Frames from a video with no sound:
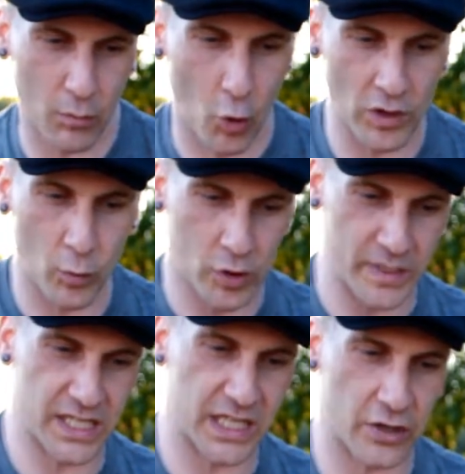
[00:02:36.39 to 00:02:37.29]
more and more
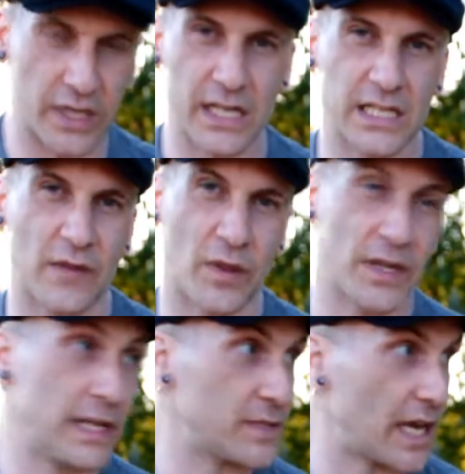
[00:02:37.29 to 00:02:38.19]
mysterious and
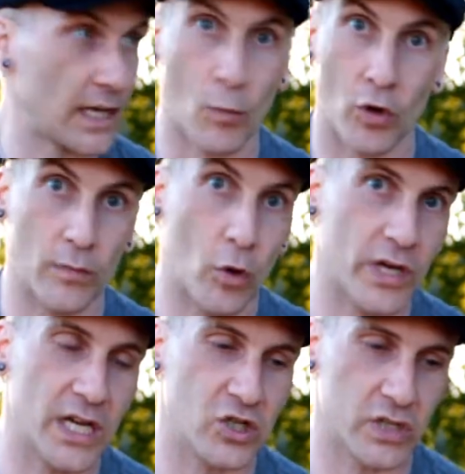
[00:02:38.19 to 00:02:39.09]
everything keeps getting more and
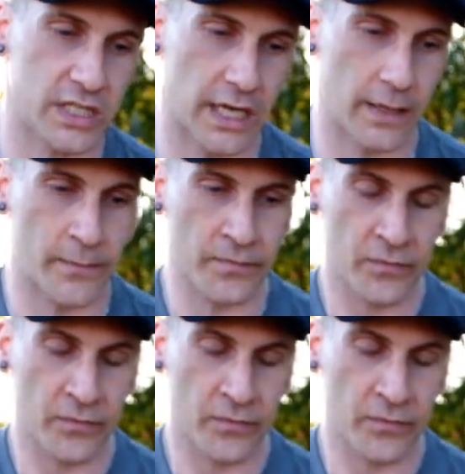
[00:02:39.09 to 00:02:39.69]
more interesting.